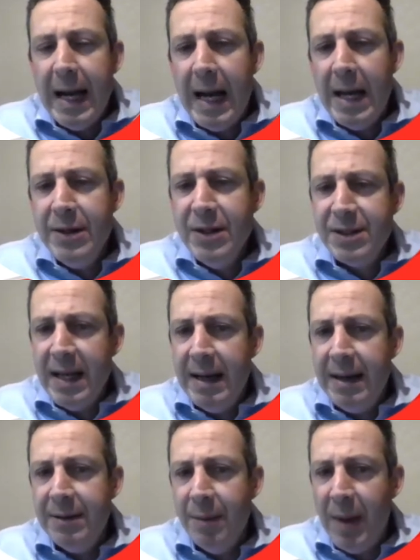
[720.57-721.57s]

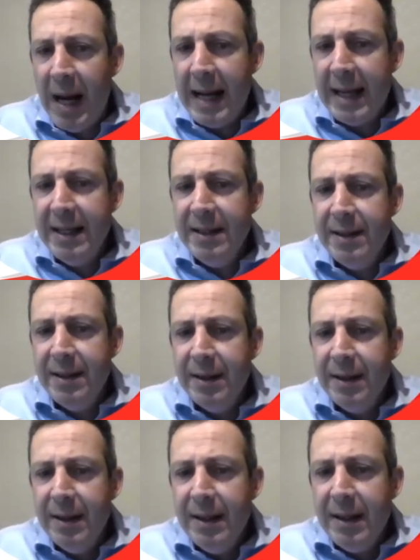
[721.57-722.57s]
understanding the market,
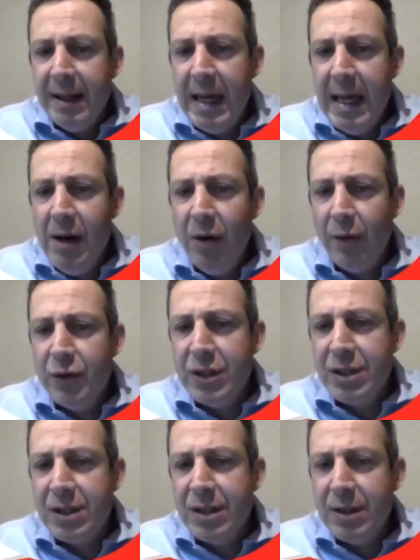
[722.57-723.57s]
here I'm
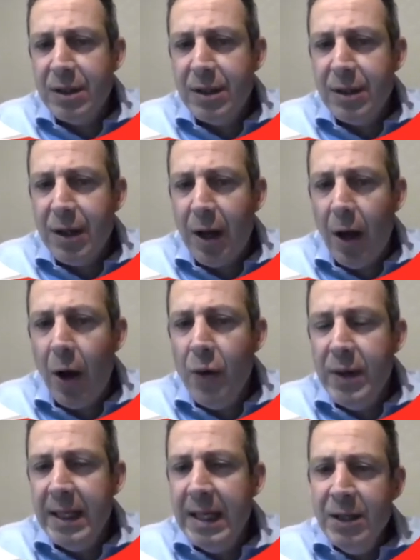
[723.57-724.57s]
just
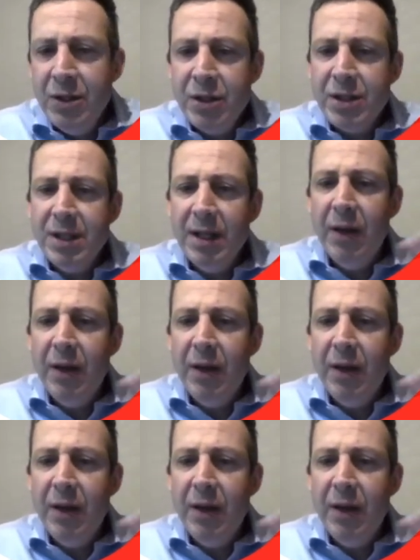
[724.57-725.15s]
honing in just to